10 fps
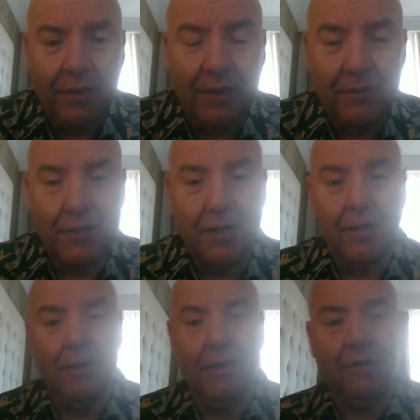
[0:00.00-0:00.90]
There
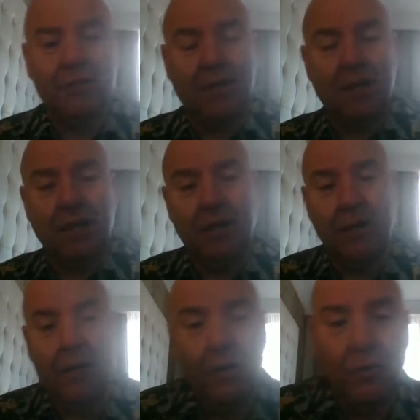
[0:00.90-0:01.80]
was a
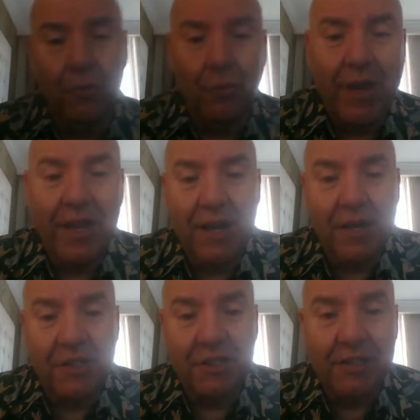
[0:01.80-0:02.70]
Uruguayan
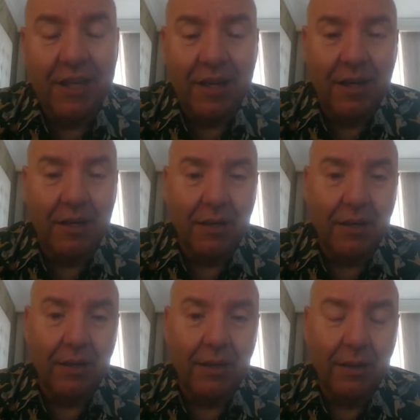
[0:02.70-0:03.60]
Argentinian